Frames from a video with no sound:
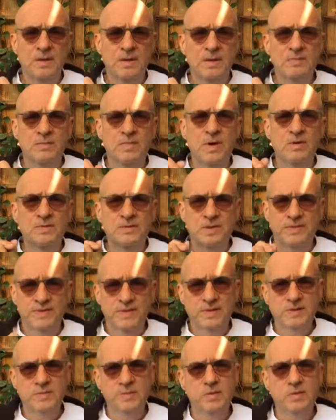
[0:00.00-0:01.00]
Most of
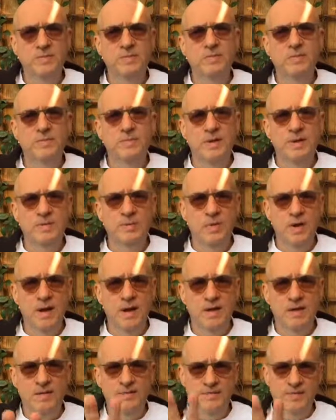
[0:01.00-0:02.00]
us will be
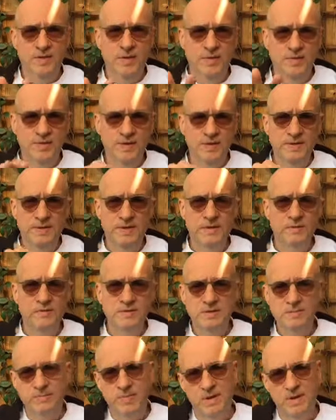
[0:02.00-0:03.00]
aware of the authentic
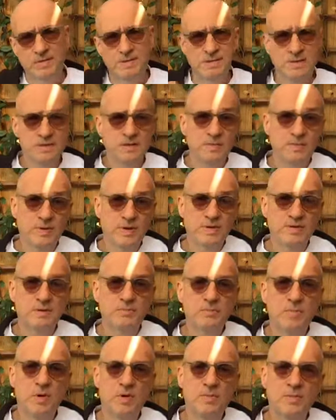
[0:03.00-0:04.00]
response to the
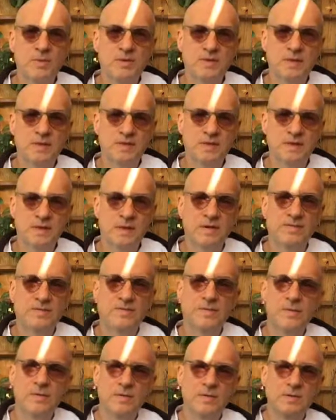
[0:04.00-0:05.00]
present moment as it
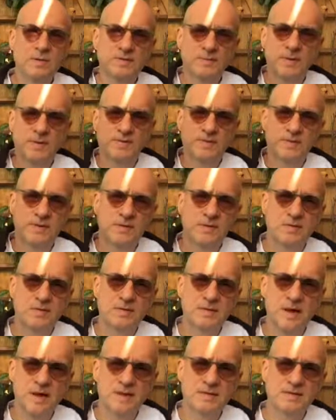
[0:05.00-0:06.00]
unfolds, but if it
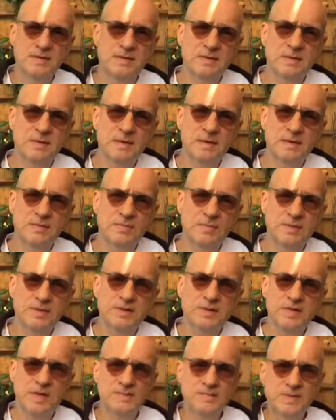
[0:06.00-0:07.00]
creates a
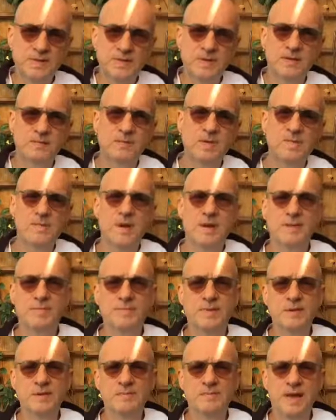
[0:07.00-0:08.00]
perception that we might
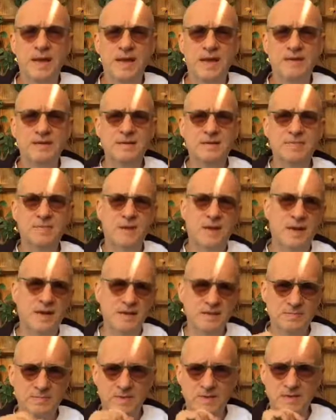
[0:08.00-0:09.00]
be abandoned by
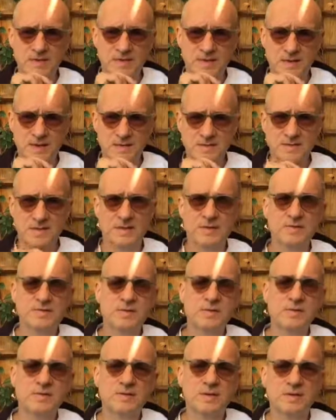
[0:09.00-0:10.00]
expressing ourselves
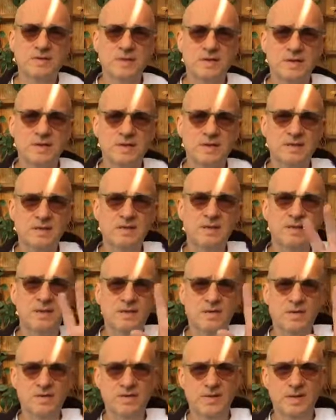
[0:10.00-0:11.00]
authentically, the
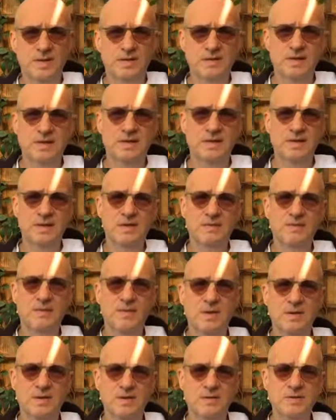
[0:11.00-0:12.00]
inauthentic thing
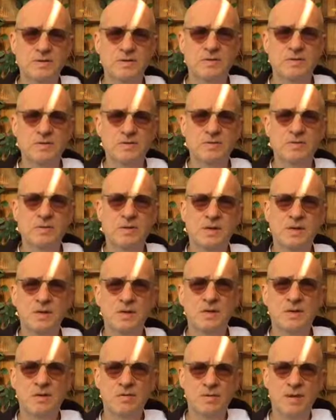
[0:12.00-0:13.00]
we could do
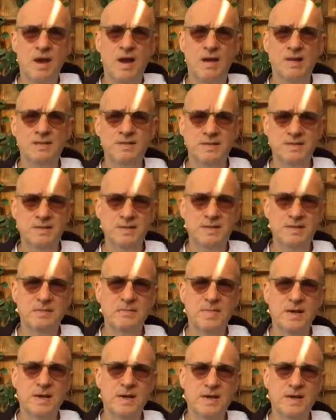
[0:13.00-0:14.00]
arises in the
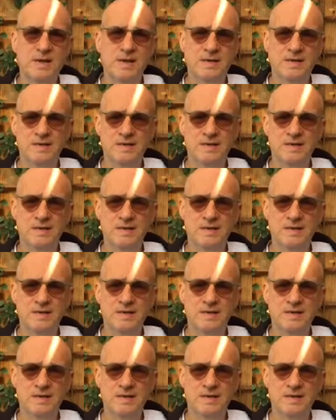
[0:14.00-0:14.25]
mind.